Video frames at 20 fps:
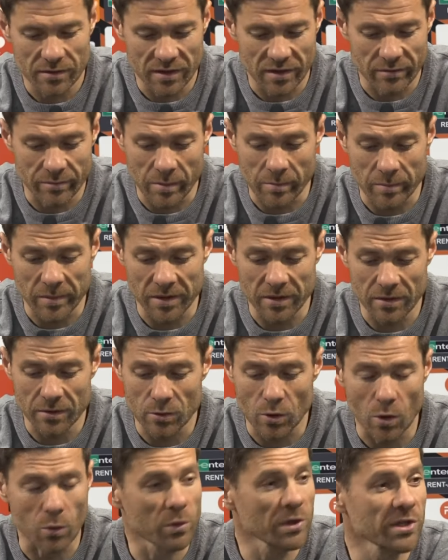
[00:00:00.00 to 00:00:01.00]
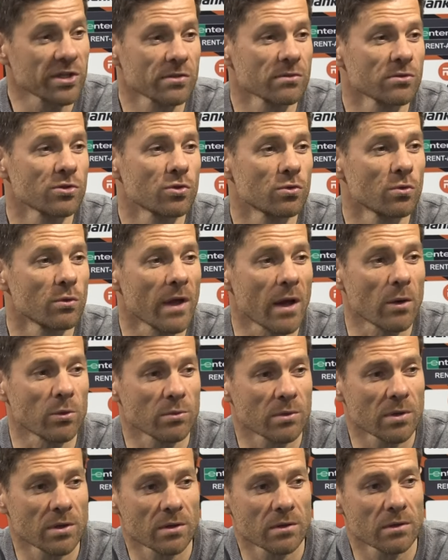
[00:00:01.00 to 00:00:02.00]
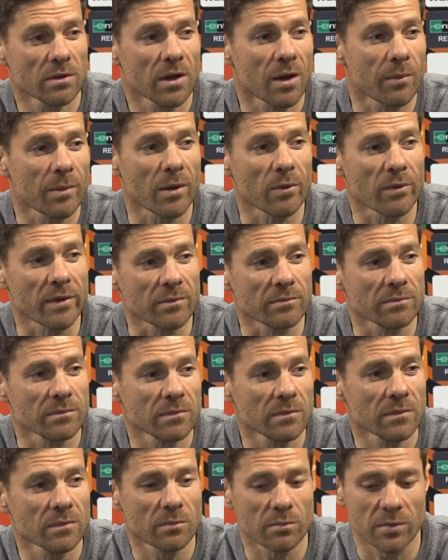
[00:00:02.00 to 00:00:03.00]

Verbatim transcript: given me no reasons to doubt about them.